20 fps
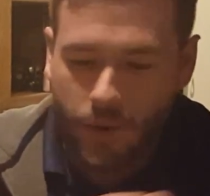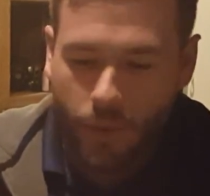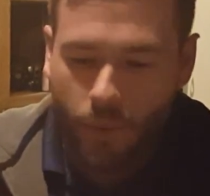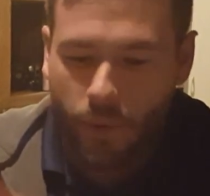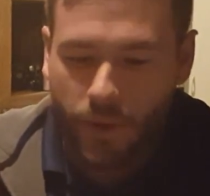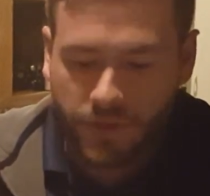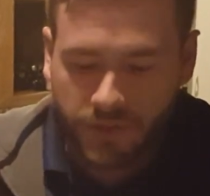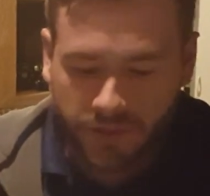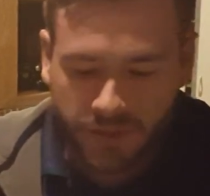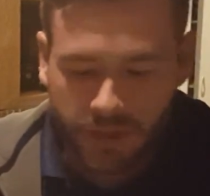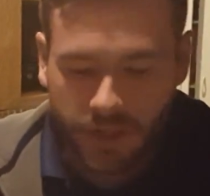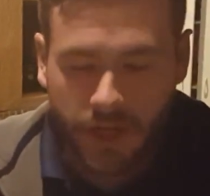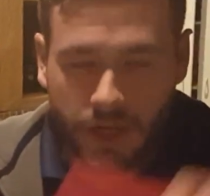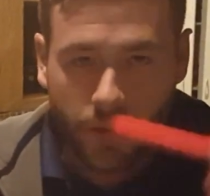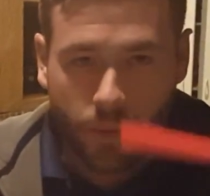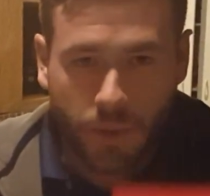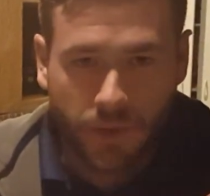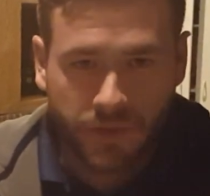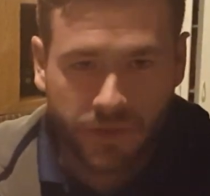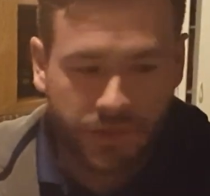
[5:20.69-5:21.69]
One's on the
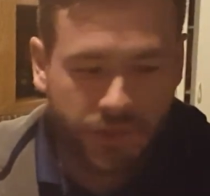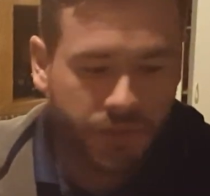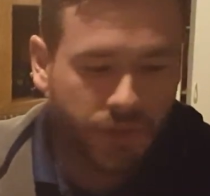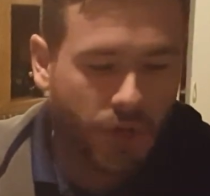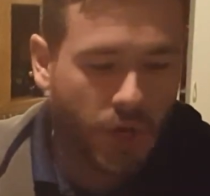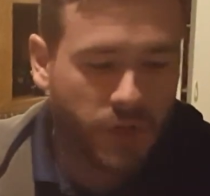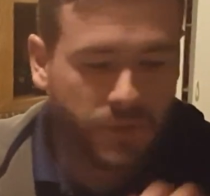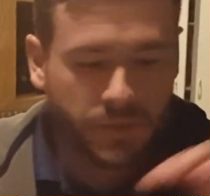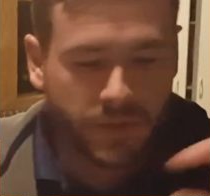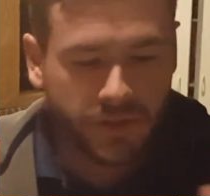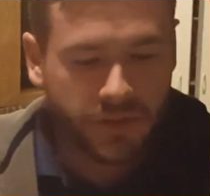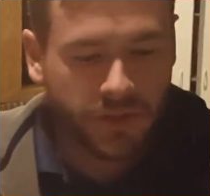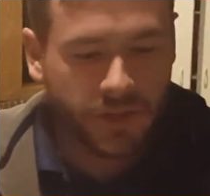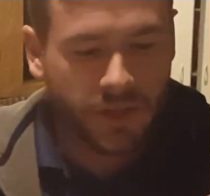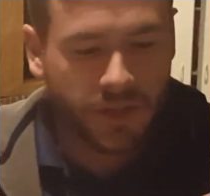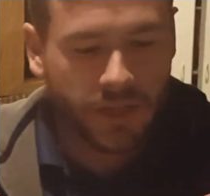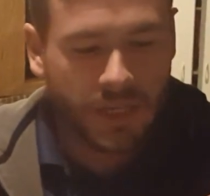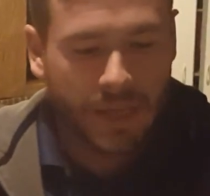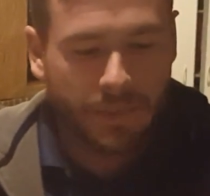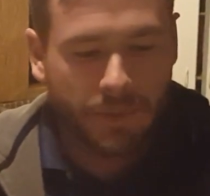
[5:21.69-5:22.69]
gun, one's in the straws, but this is
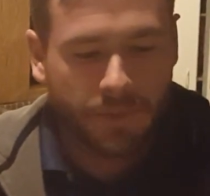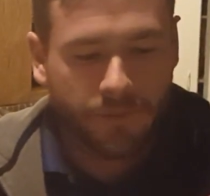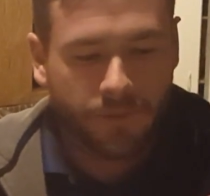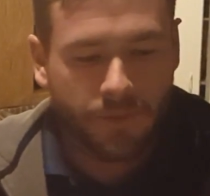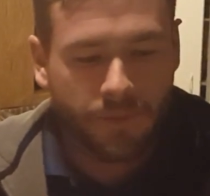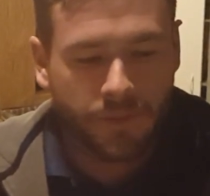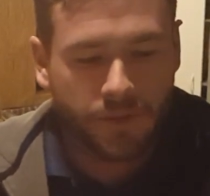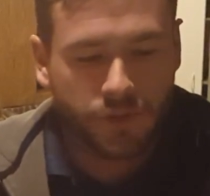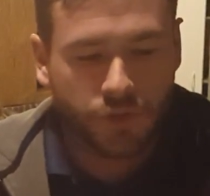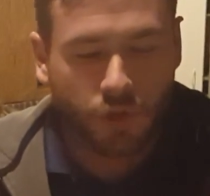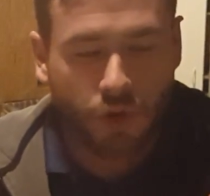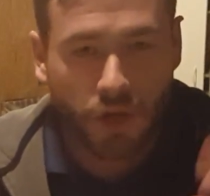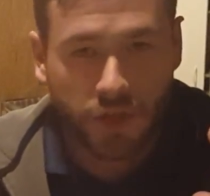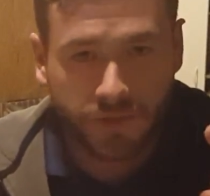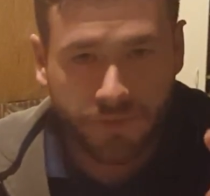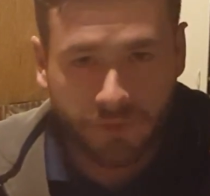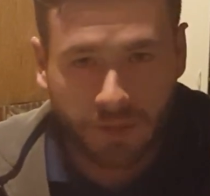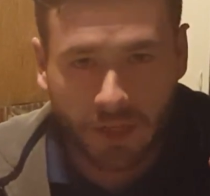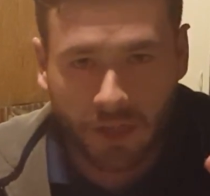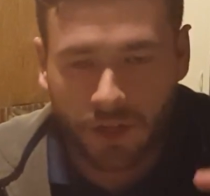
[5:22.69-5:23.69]
going to keep it from the
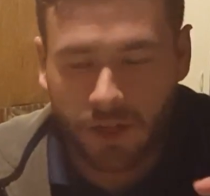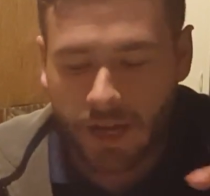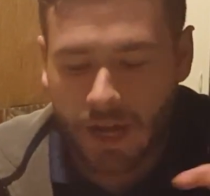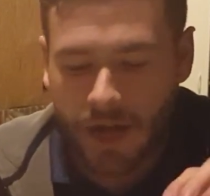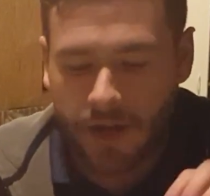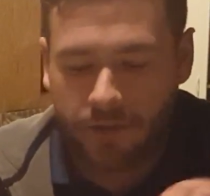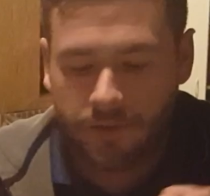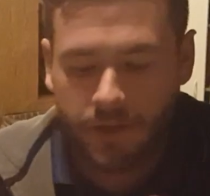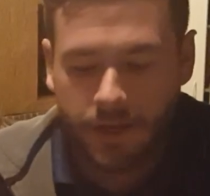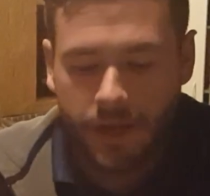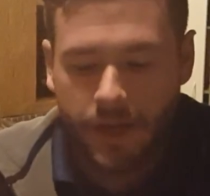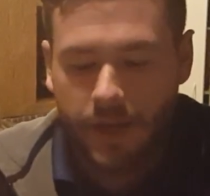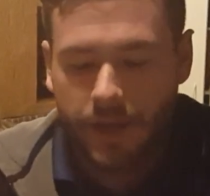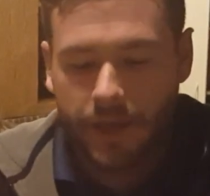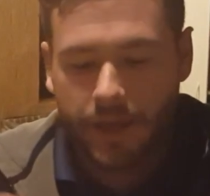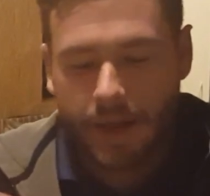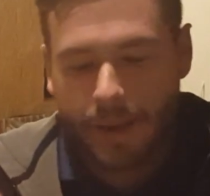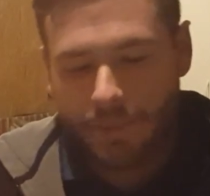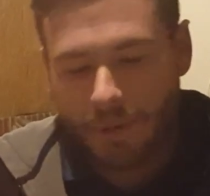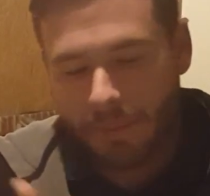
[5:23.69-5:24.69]
straws flaring out,
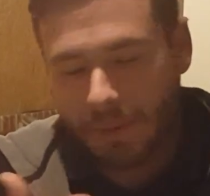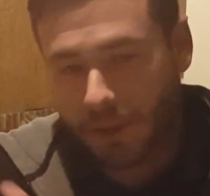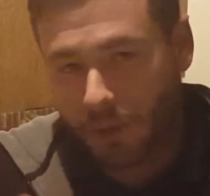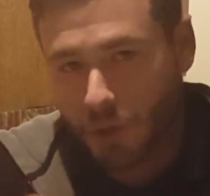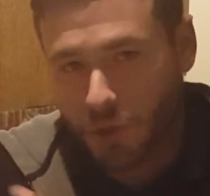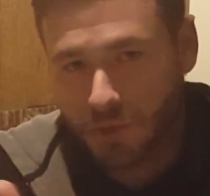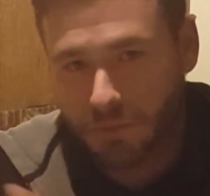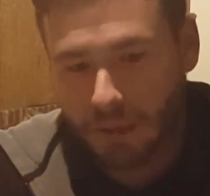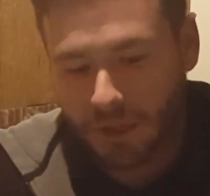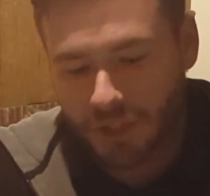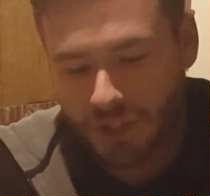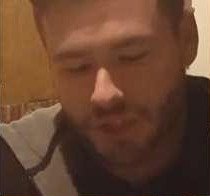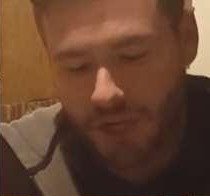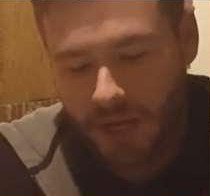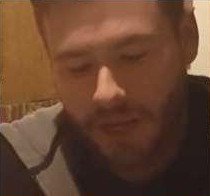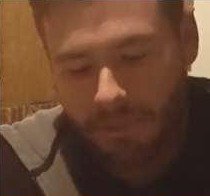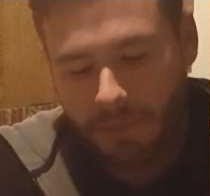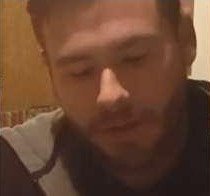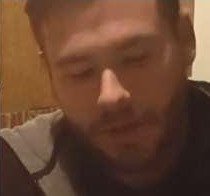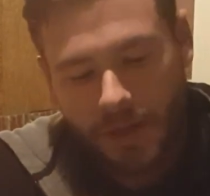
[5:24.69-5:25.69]
and I'm going to be losing my
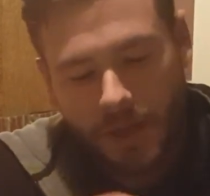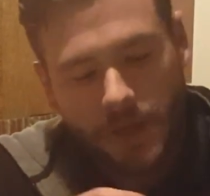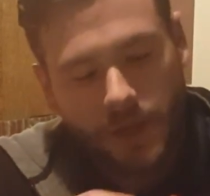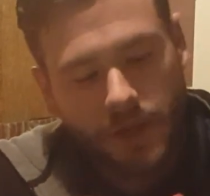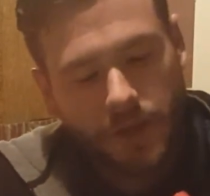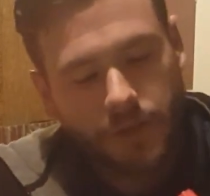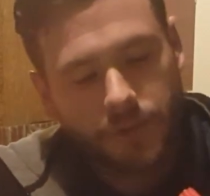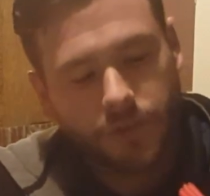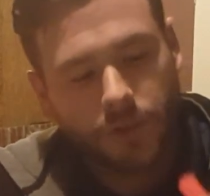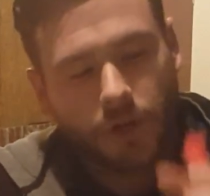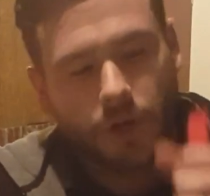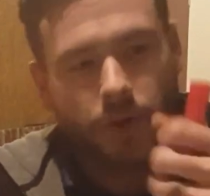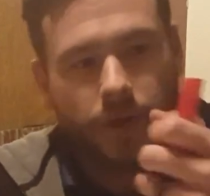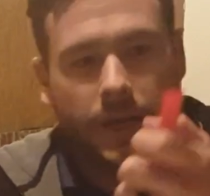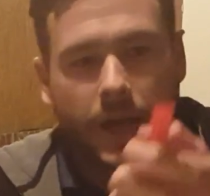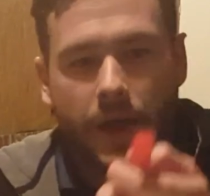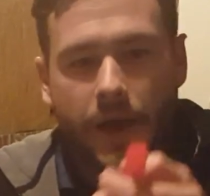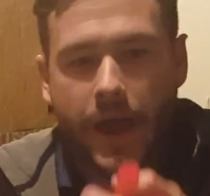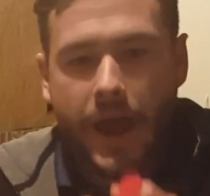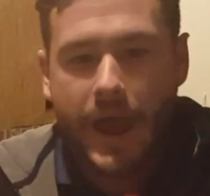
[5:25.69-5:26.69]
shape. So
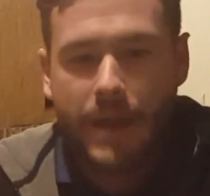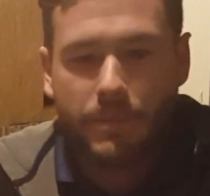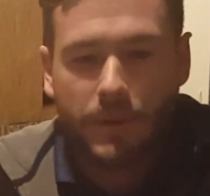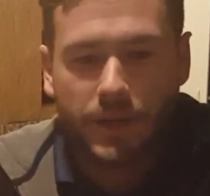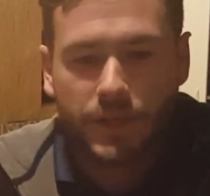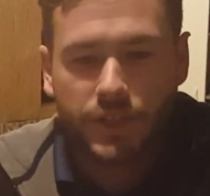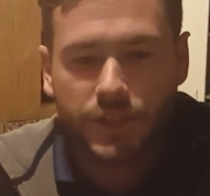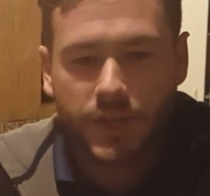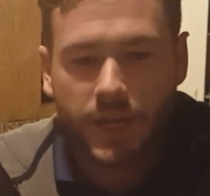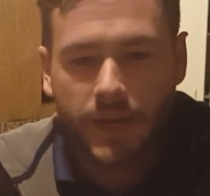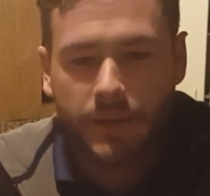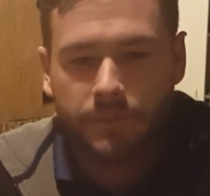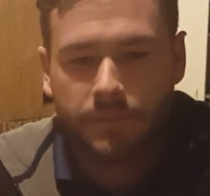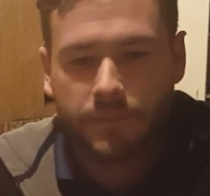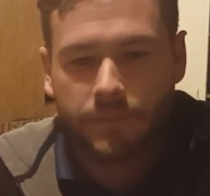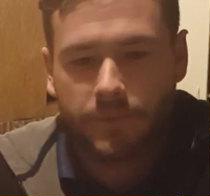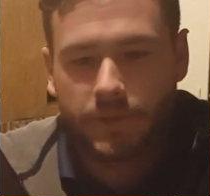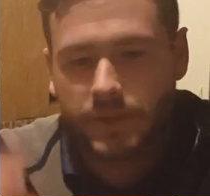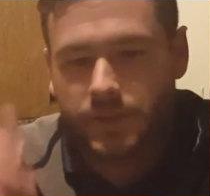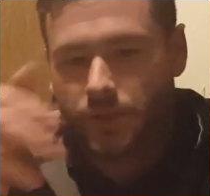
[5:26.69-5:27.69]
now I have my
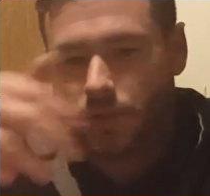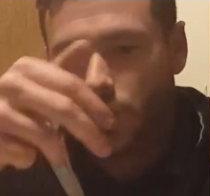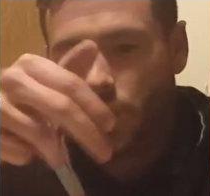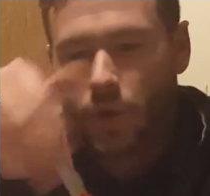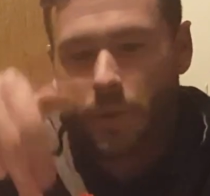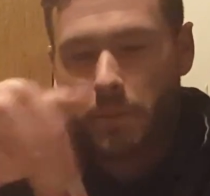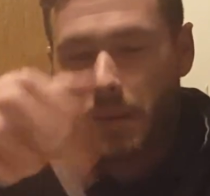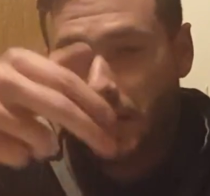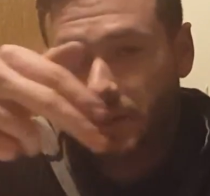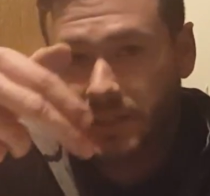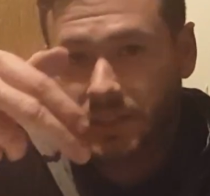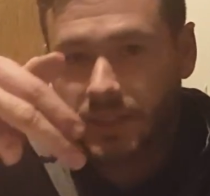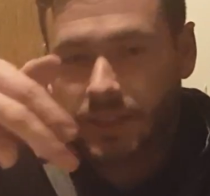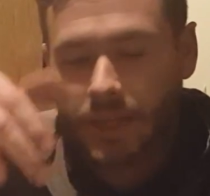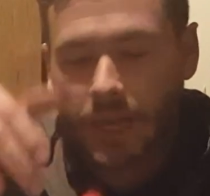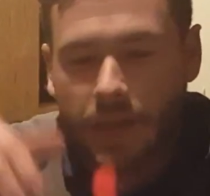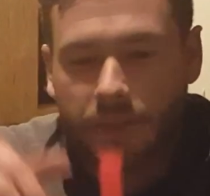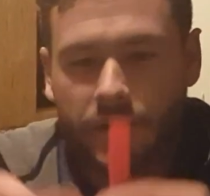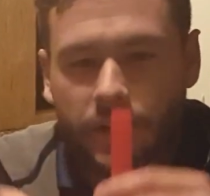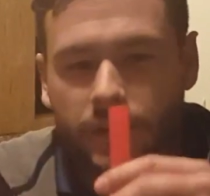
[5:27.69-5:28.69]
shape. These are all melted
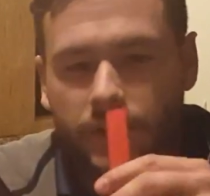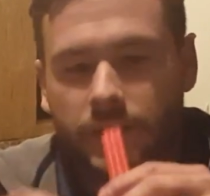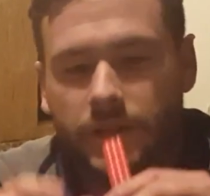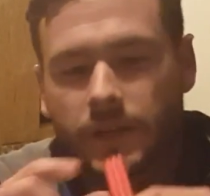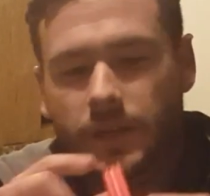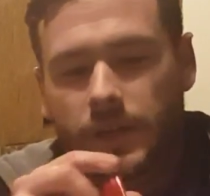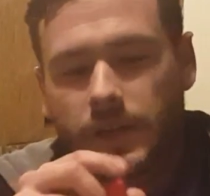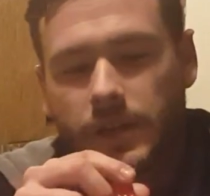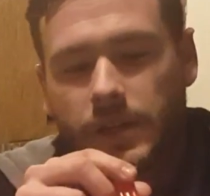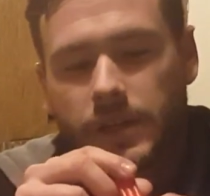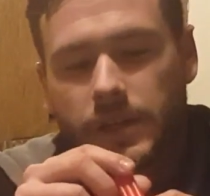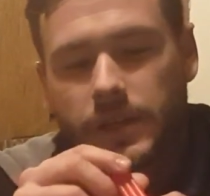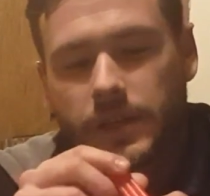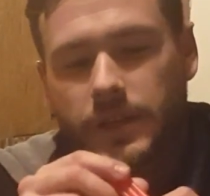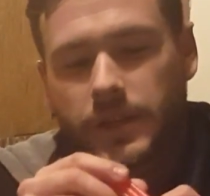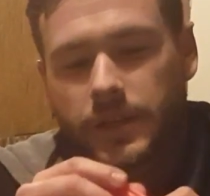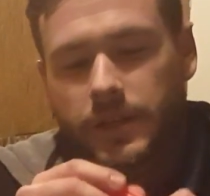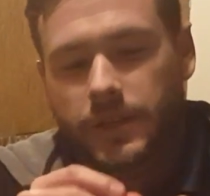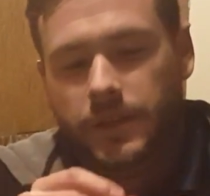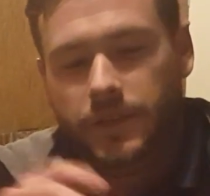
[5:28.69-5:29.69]
together.
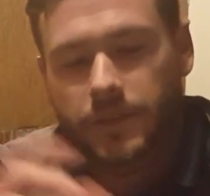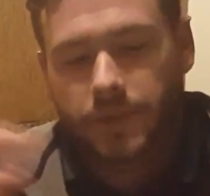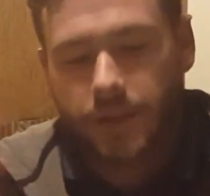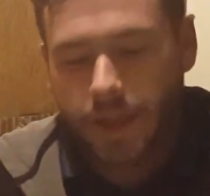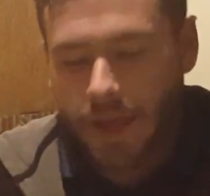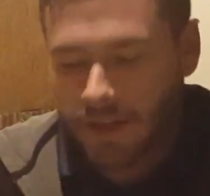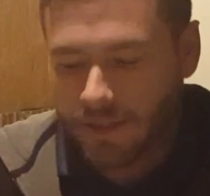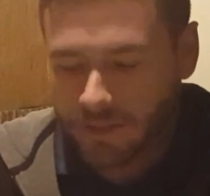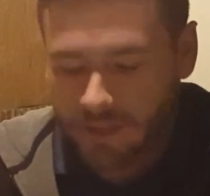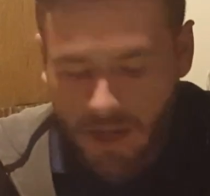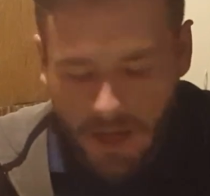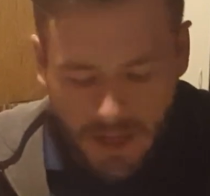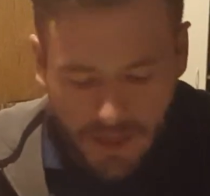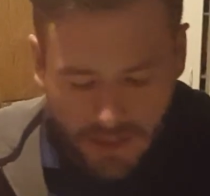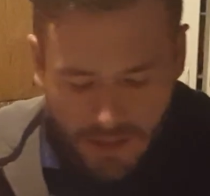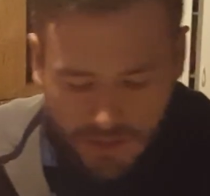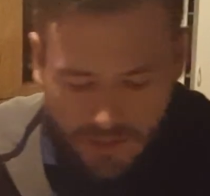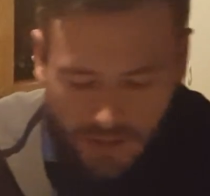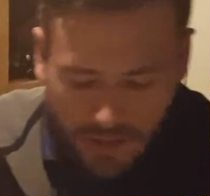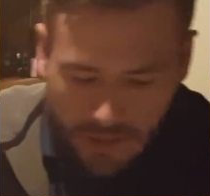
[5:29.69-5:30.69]
The next
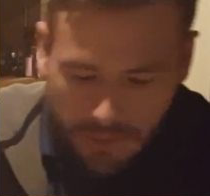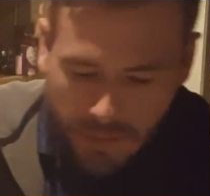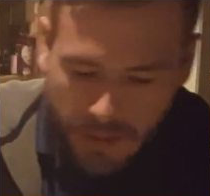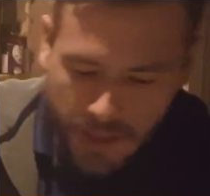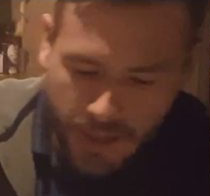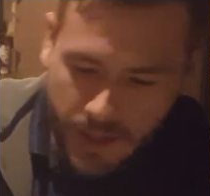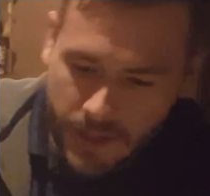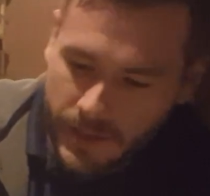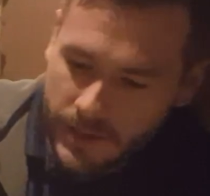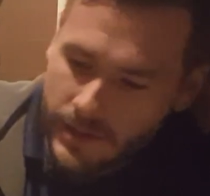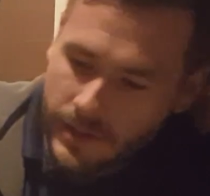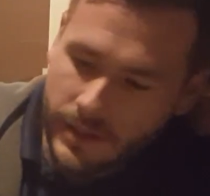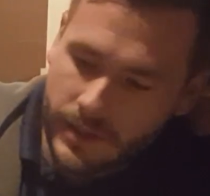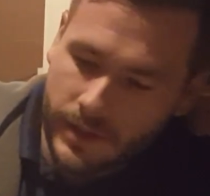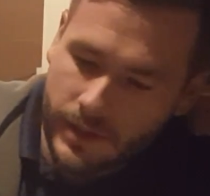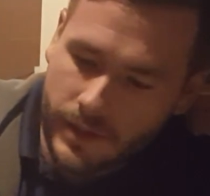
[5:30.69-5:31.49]
cut is going to be